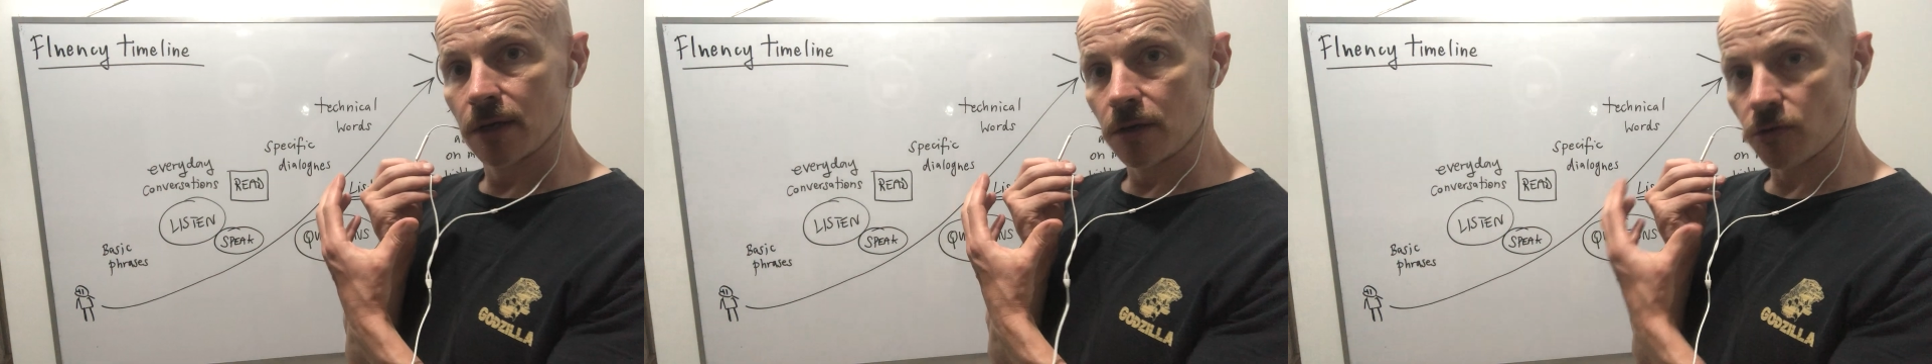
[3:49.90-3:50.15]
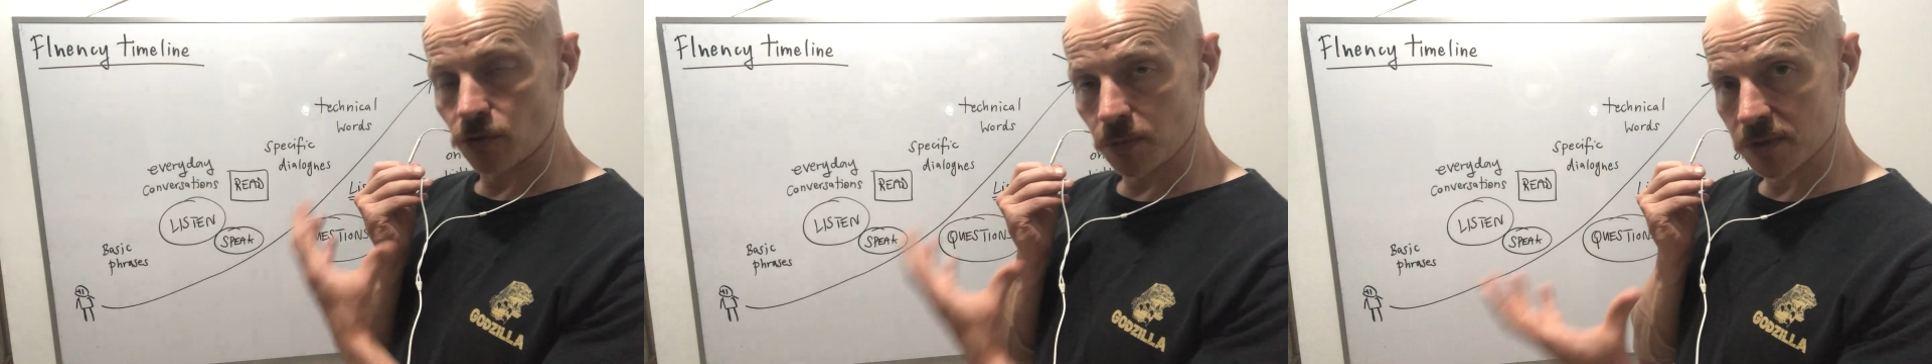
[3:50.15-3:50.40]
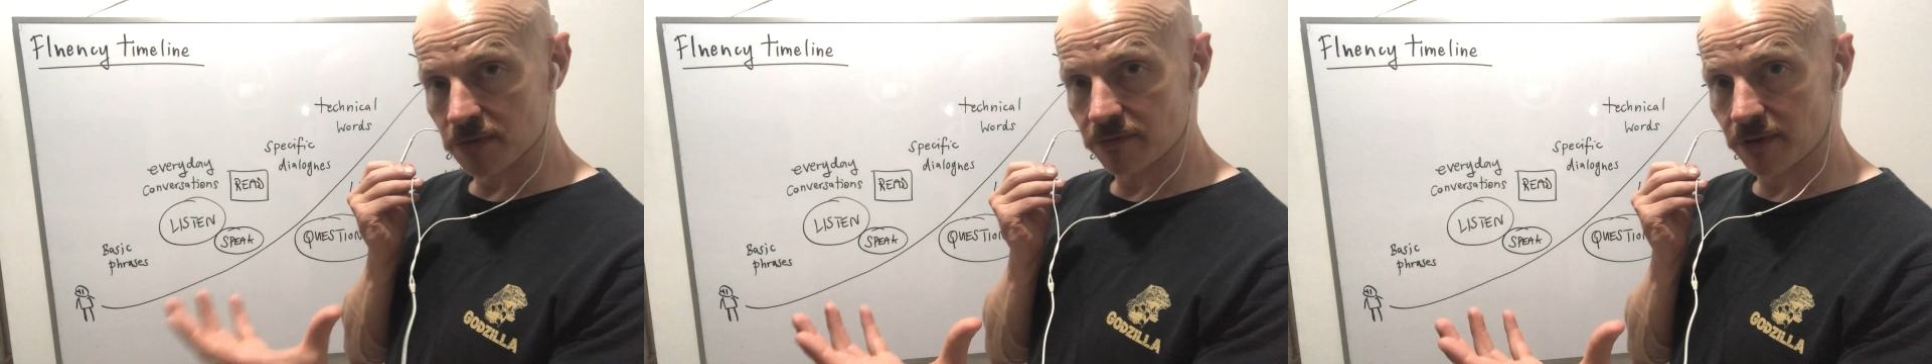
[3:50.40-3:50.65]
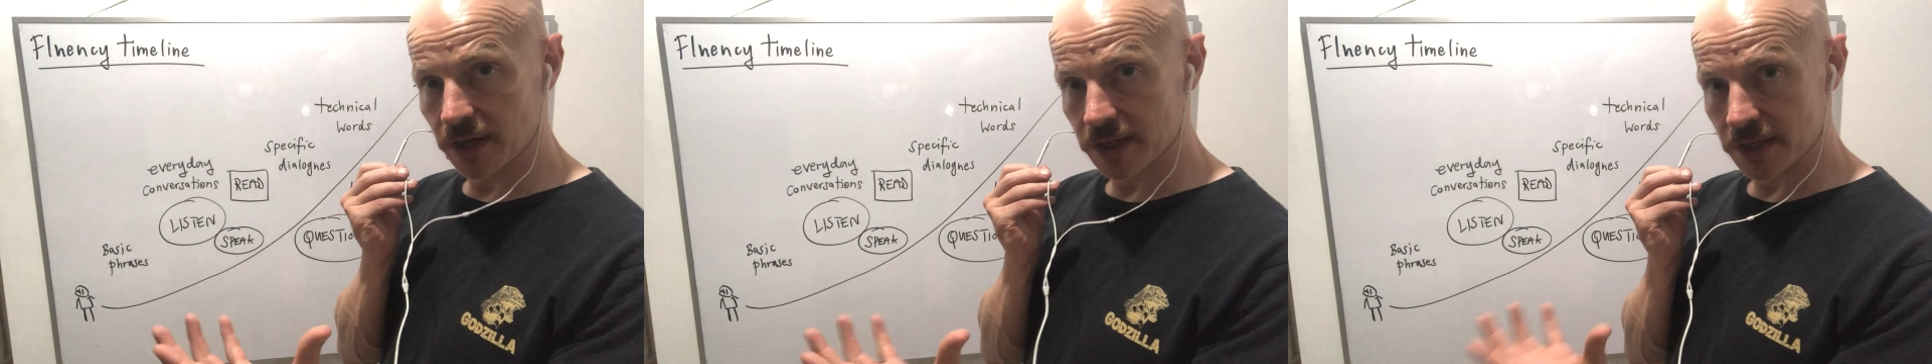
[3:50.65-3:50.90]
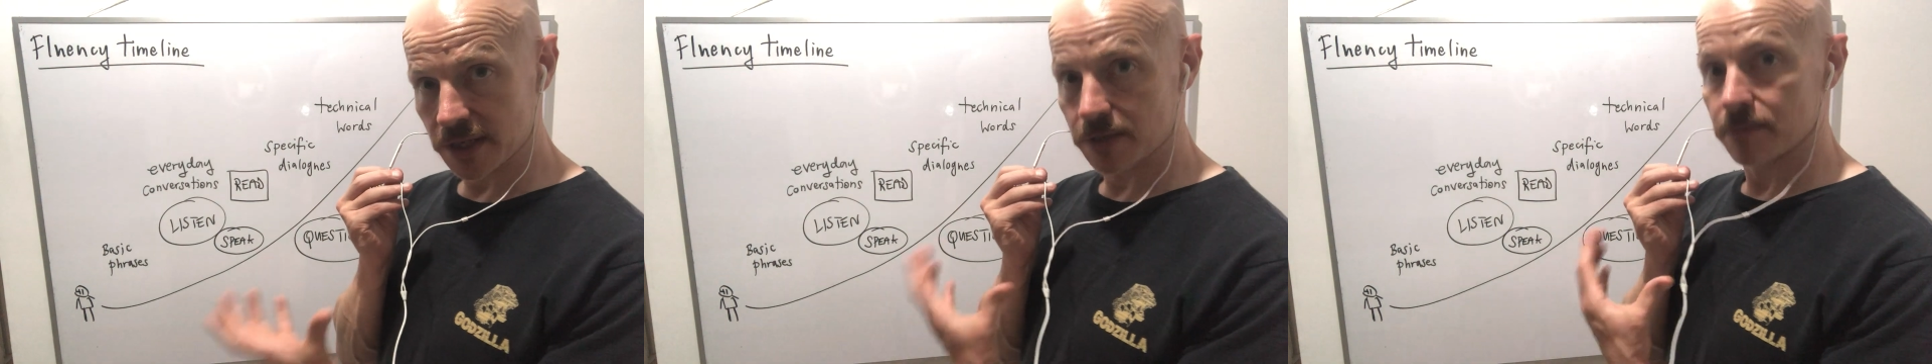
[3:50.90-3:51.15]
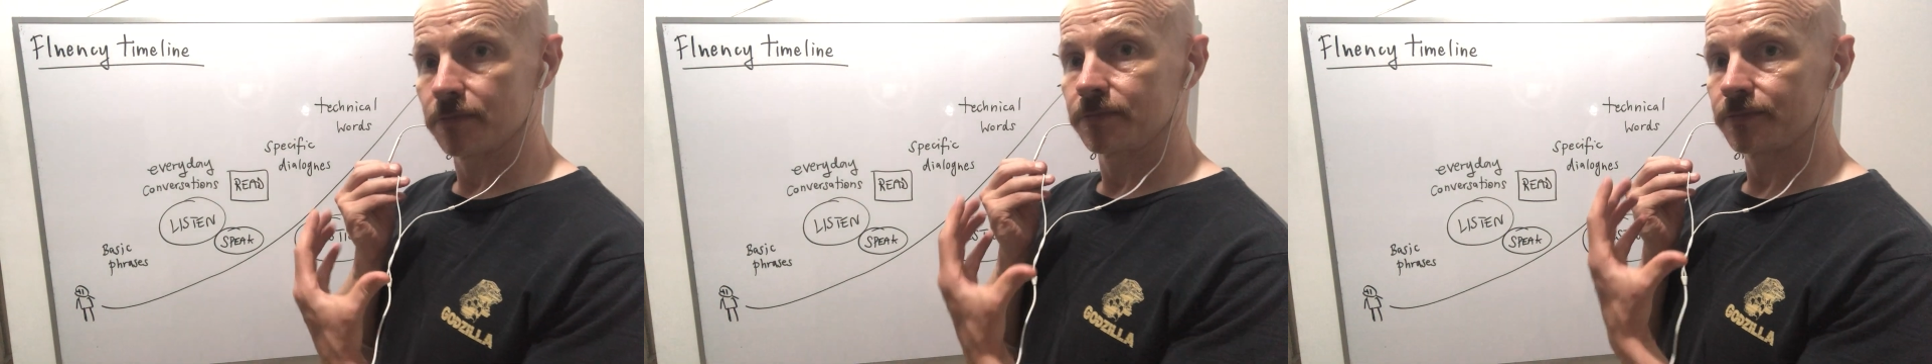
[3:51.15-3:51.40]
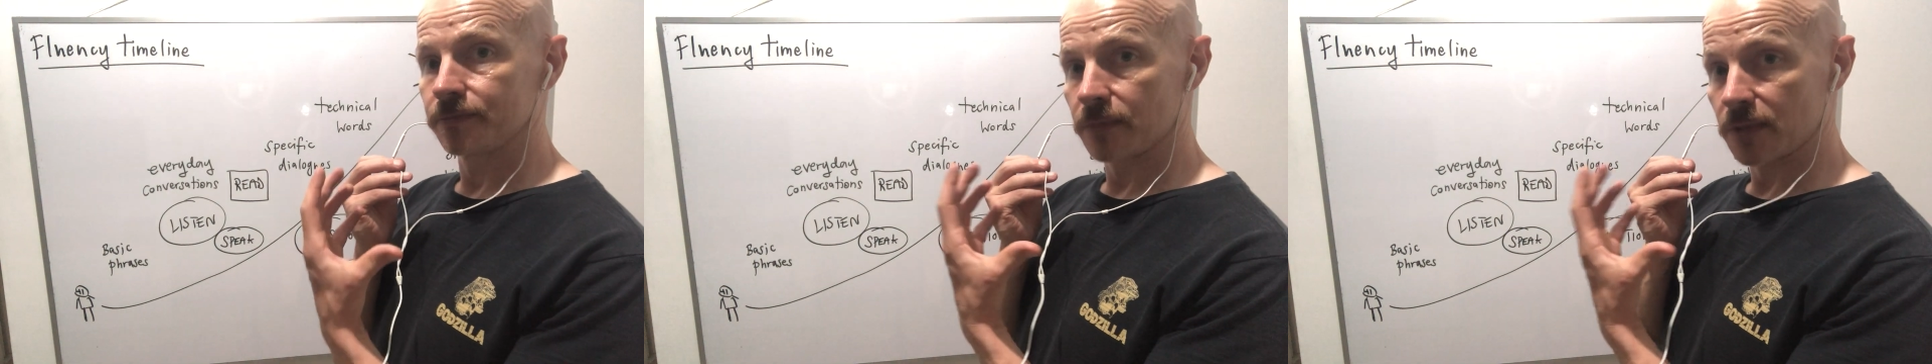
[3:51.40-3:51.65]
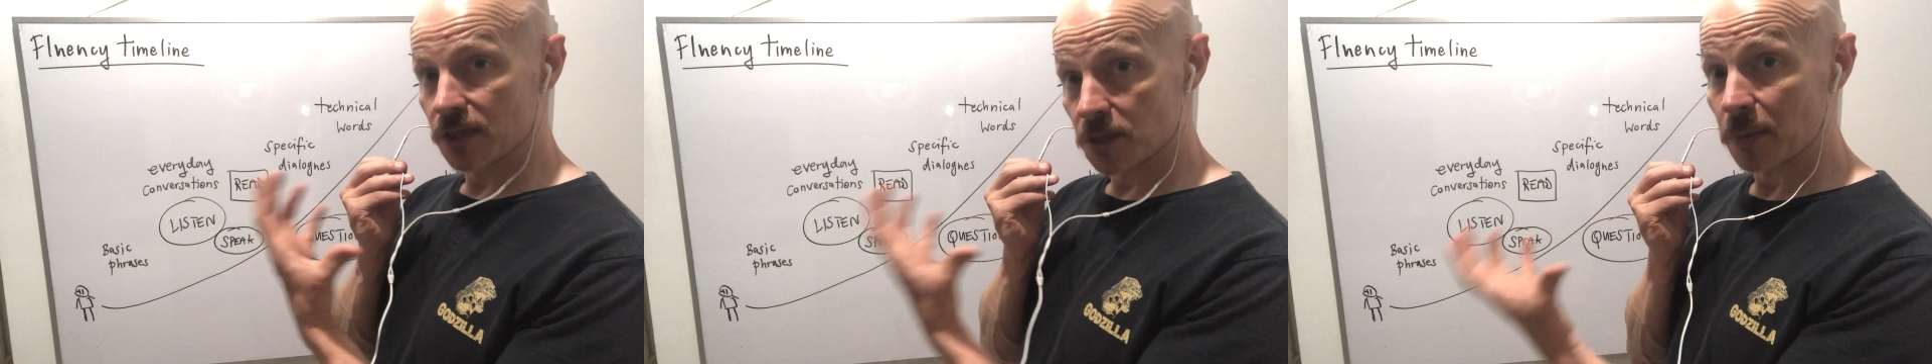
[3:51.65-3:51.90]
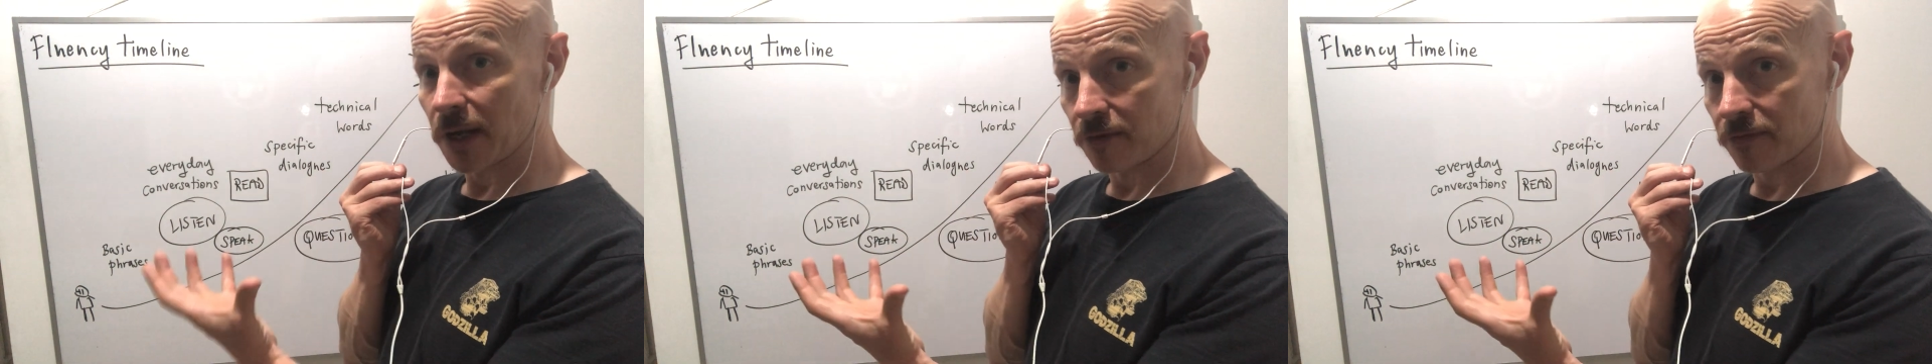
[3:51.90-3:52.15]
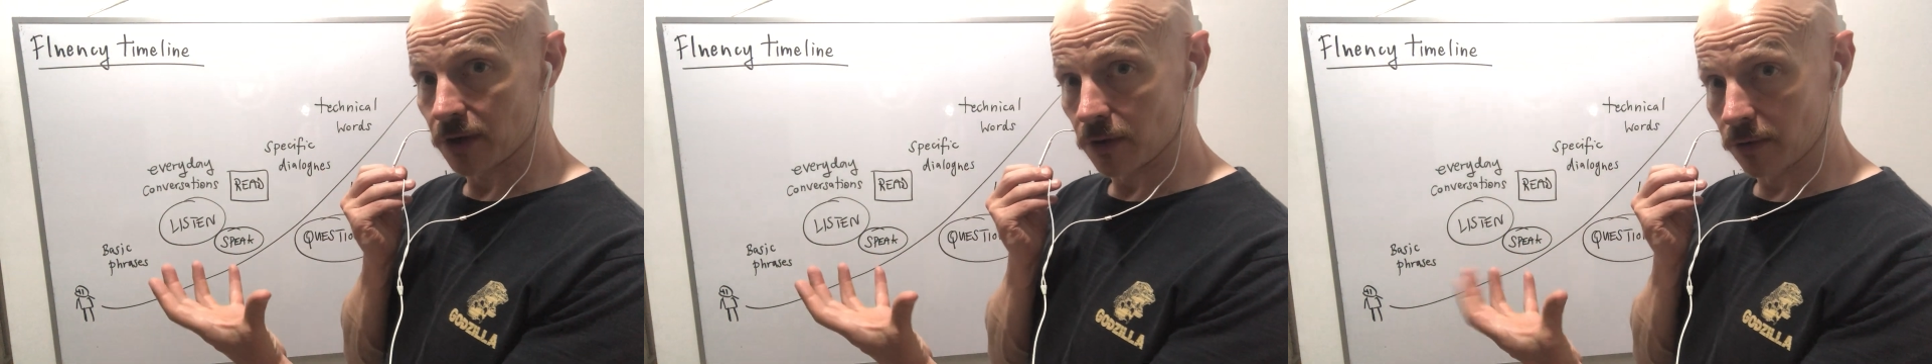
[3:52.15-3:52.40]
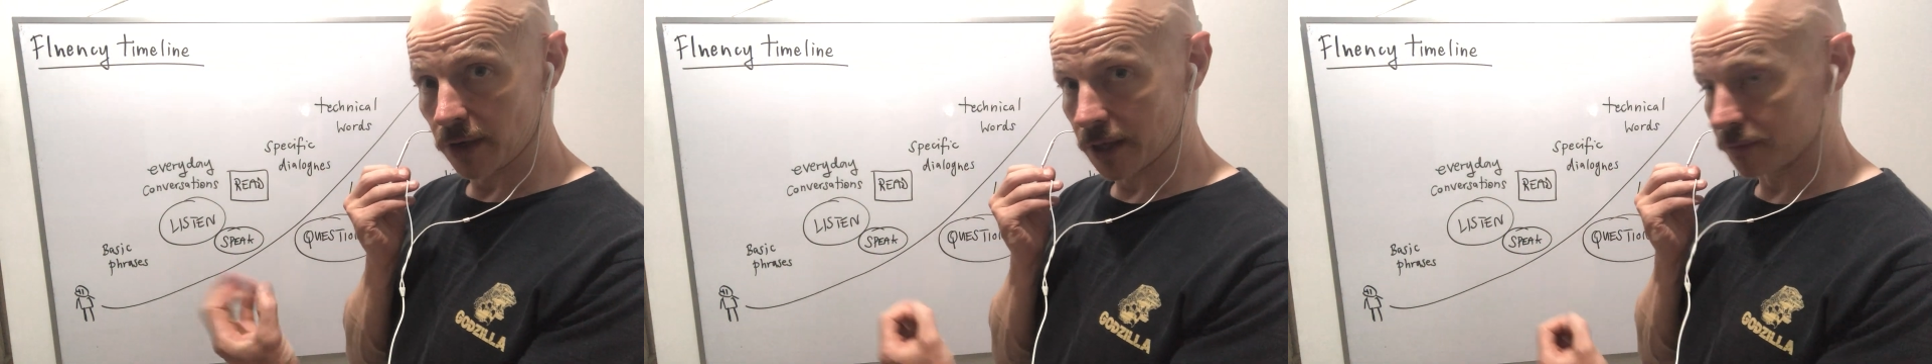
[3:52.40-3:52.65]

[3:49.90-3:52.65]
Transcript: groups of phrases, speak for longer.